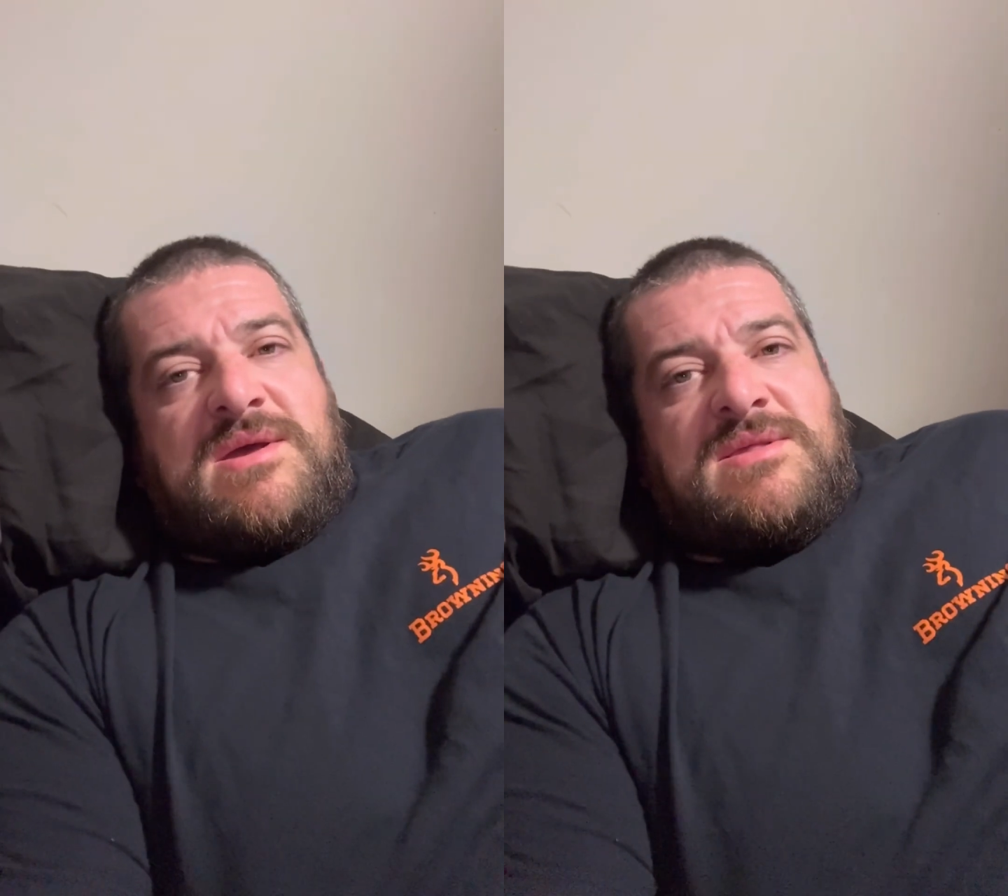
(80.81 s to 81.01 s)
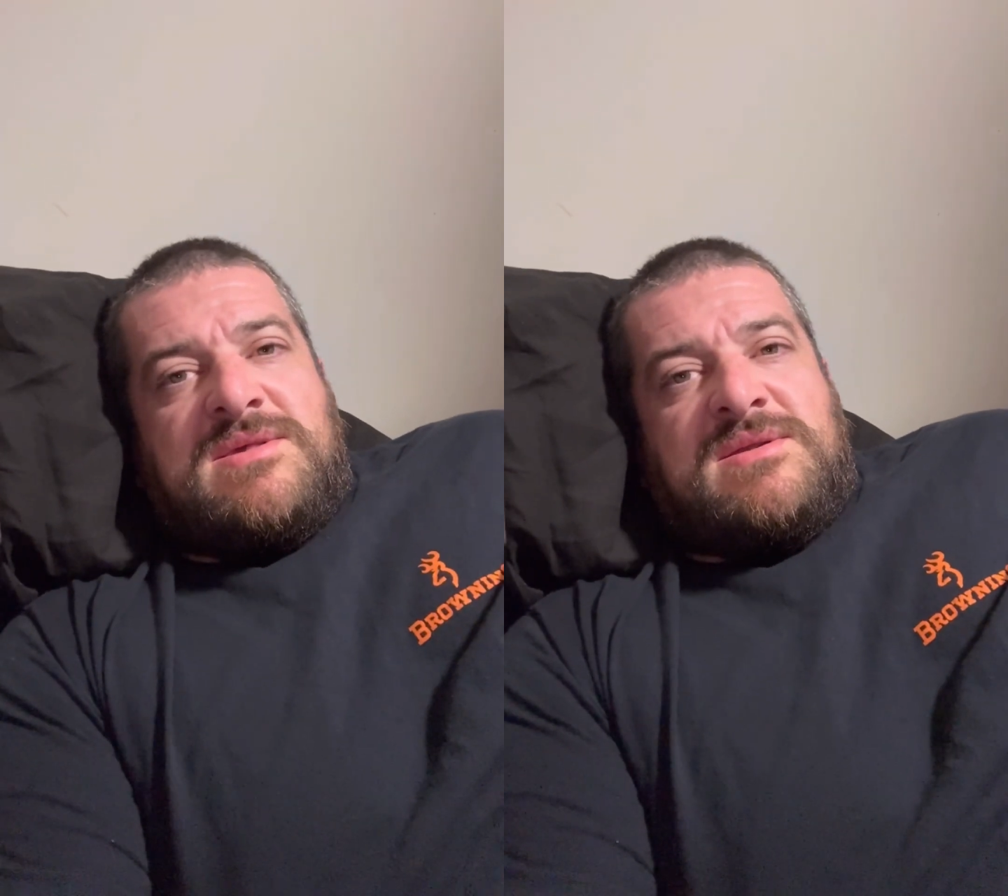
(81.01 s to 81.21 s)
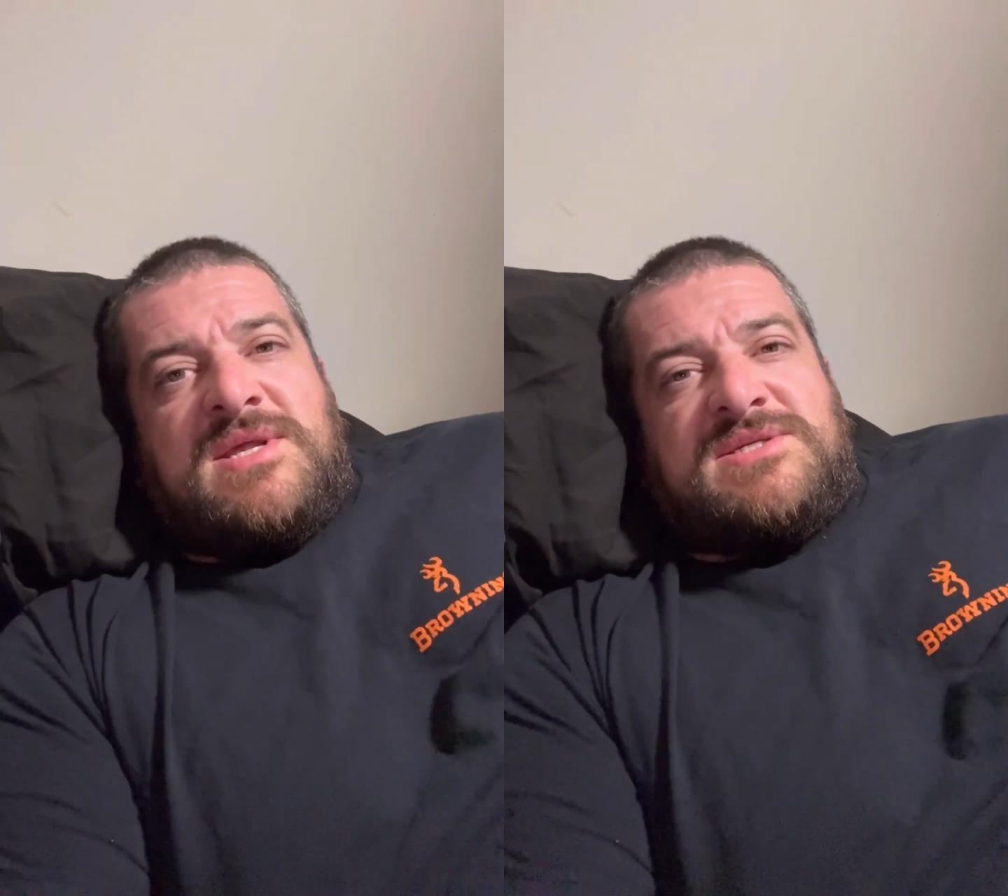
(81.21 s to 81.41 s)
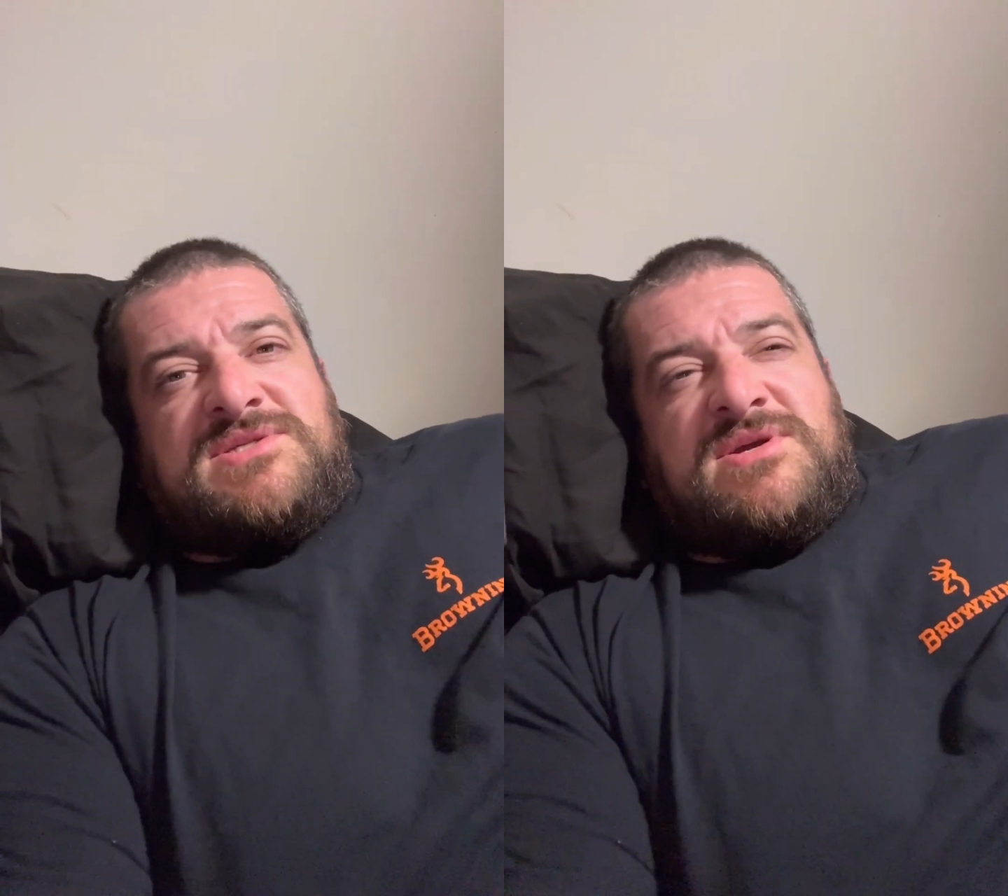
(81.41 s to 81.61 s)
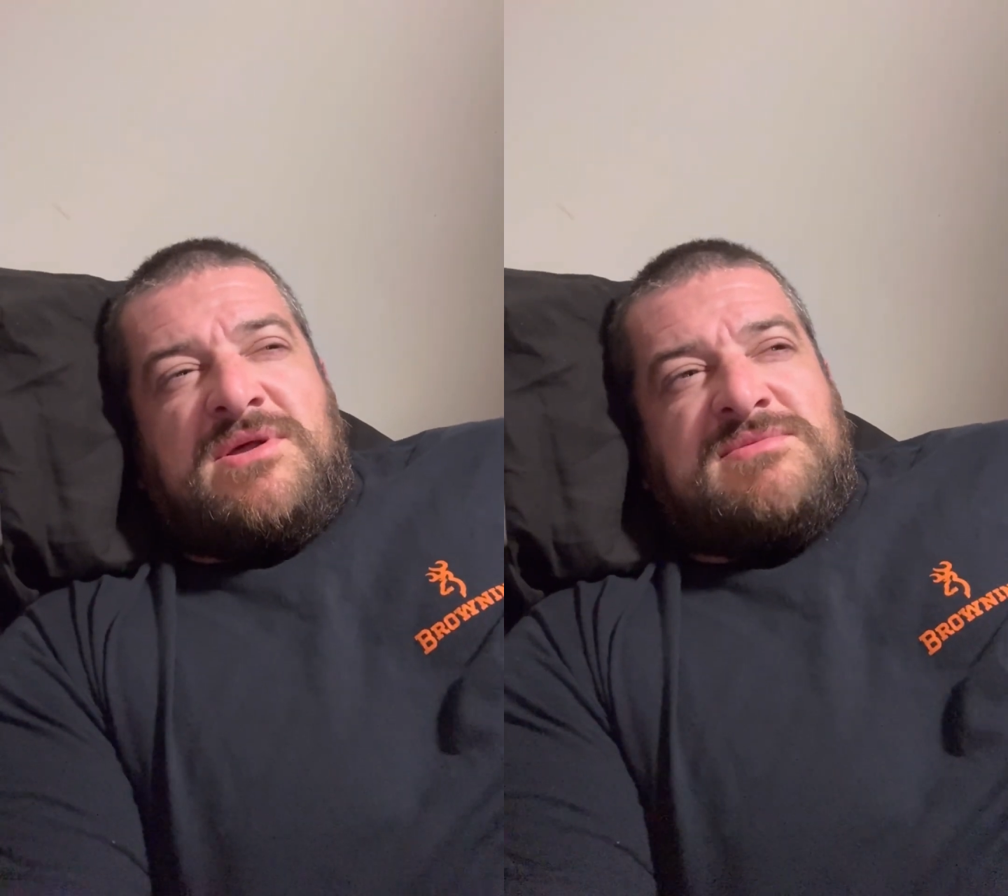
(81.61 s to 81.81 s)
and then the next
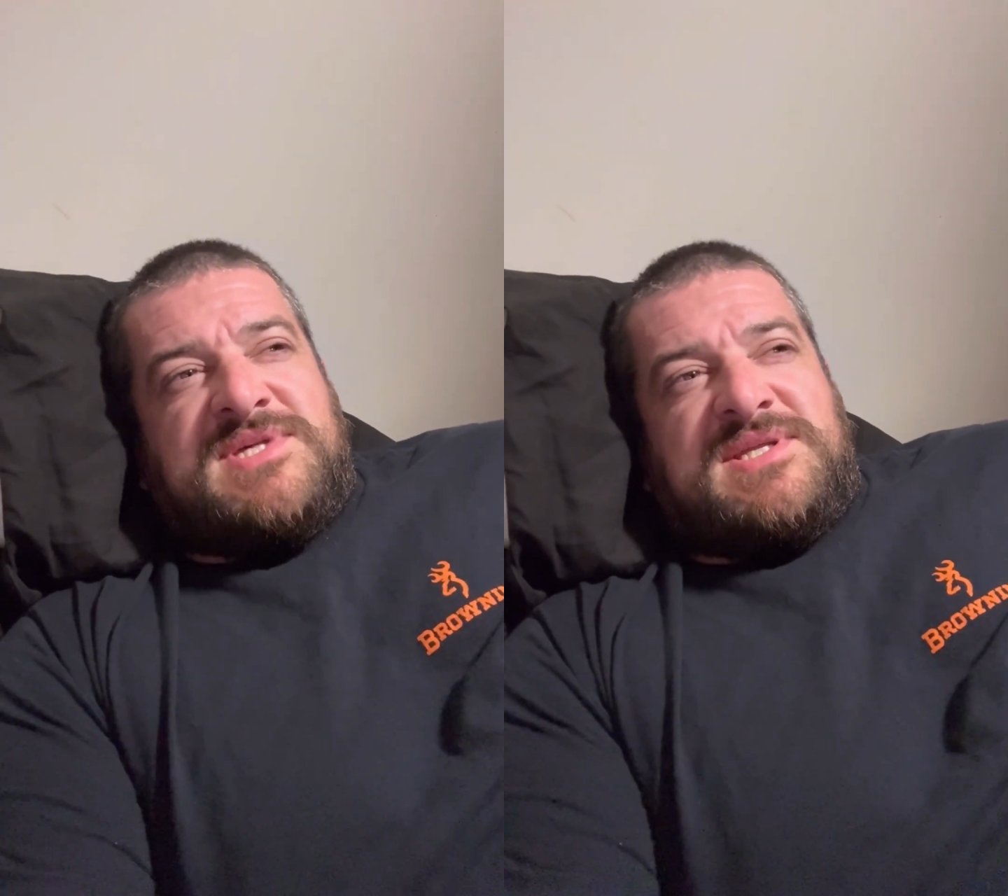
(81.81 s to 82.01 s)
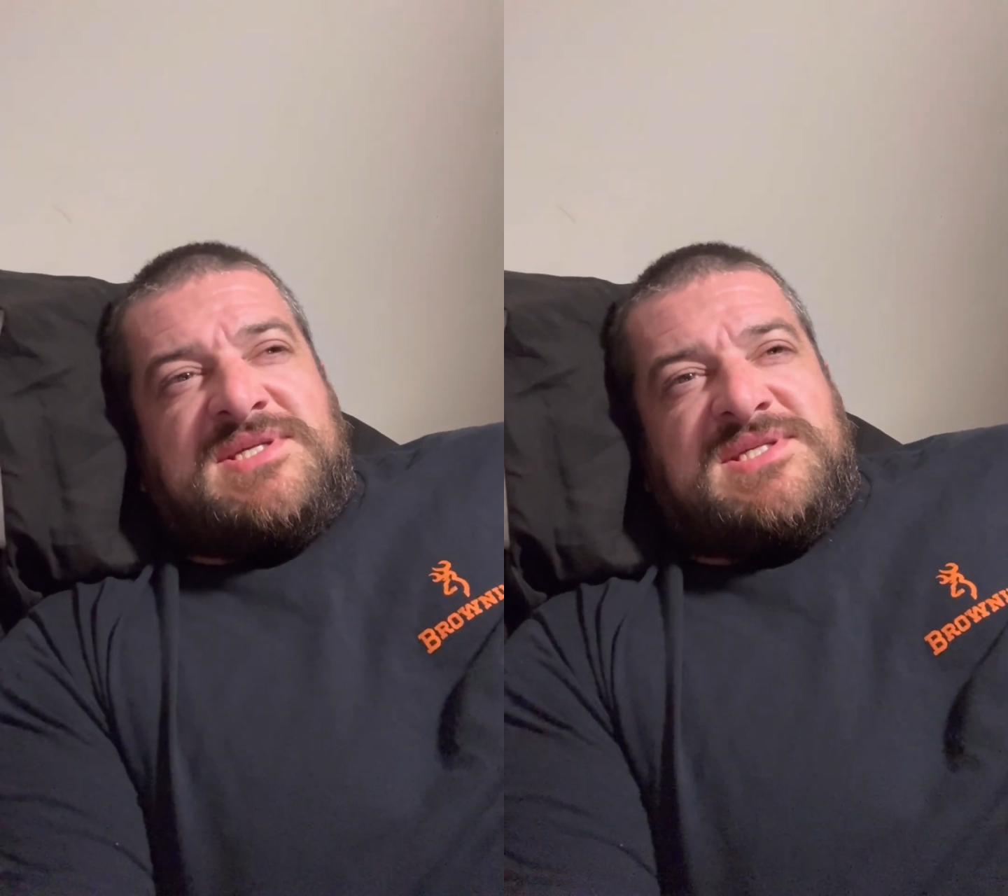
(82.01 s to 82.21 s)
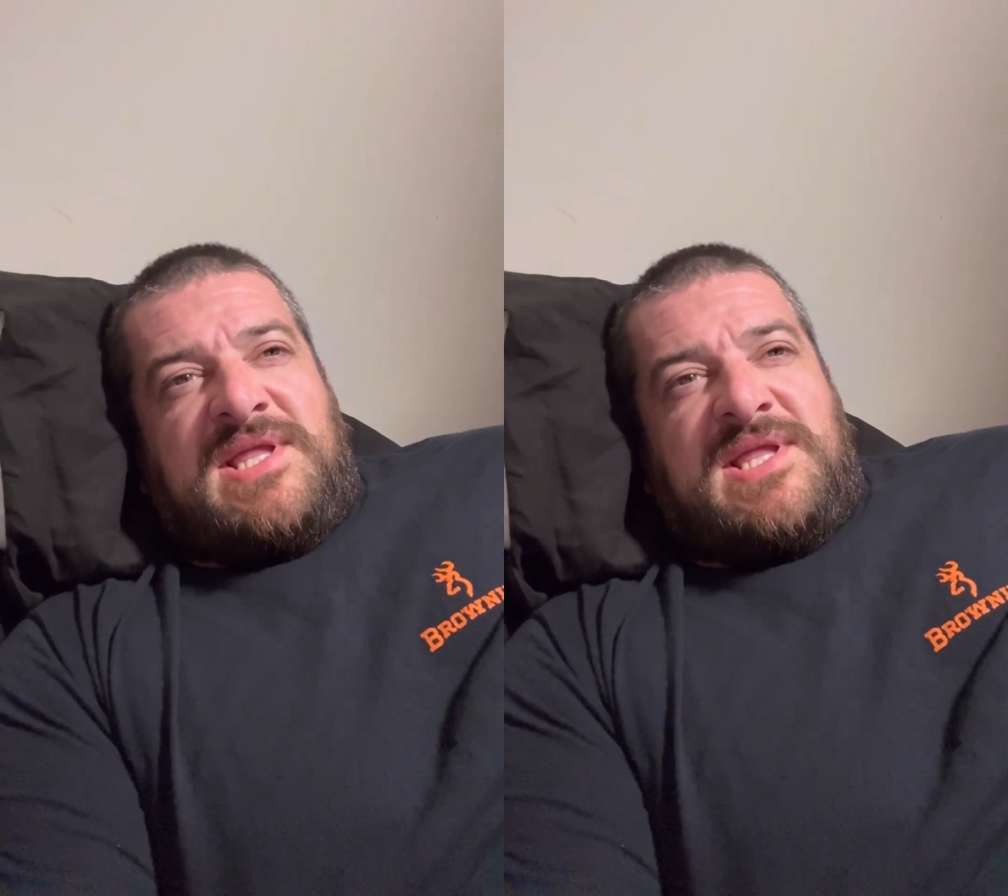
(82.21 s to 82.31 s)
thing you know it was like this